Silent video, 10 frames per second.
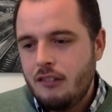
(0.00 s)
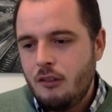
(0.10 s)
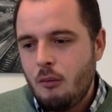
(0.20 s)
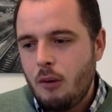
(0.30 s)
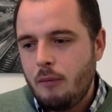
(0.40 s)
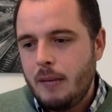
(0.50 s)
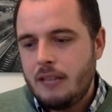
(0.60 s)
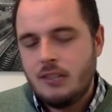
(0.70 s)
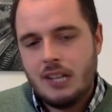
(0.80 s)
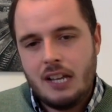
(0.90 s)
one
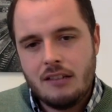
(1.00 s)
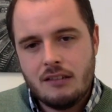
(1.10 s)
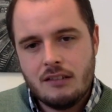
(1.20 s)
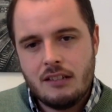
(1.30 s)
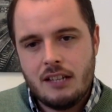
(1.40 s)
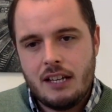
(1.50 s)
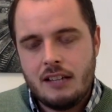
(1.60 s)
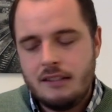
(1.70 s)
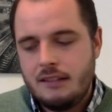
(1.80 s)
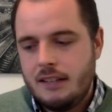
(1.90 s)
magic answer to
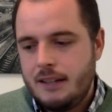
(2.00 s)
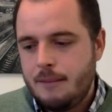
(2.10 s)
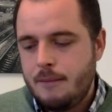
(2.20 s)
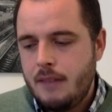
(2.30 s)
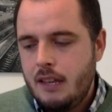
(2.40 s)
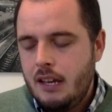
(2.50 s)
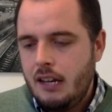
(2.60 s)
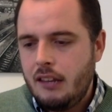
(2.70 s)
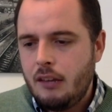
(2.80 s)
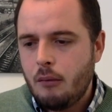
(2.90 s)
that. And
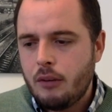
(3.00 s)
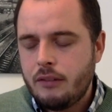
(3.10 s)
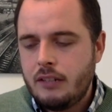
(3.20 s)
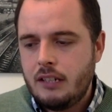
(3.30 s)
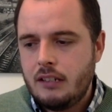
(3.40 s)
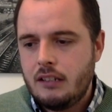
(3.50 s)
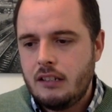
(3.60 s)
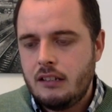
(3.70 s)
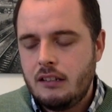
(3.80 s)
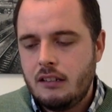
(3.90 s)
I think what I've seen in
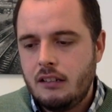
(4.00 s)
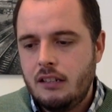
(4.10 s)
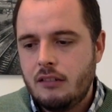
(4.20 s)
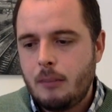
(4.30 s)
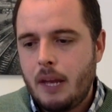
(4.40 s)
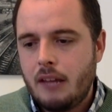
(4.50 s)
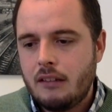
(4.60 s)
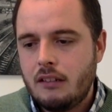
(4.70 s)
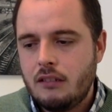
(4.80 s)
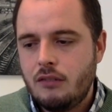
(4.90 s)
the Leaders Pass
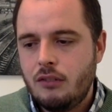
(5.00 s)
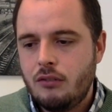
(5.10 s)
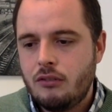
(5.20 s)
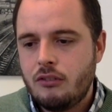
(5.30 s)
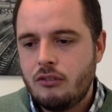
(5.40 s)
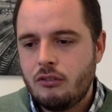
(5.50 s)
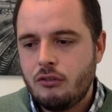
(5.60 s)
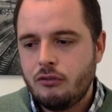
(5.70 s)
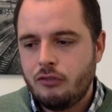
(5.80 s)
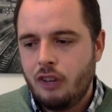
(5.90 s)
interviews so
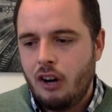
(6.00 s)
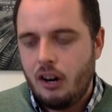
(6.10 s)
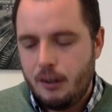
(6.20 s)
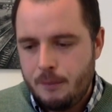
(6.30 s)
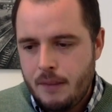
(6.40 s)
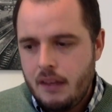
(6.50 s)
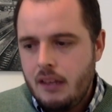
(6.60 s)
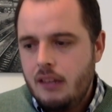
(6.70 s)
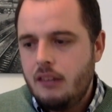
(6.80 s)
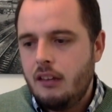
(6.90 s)
far,
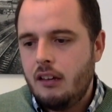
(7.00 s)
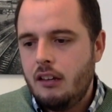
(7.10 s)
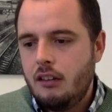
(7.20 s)
that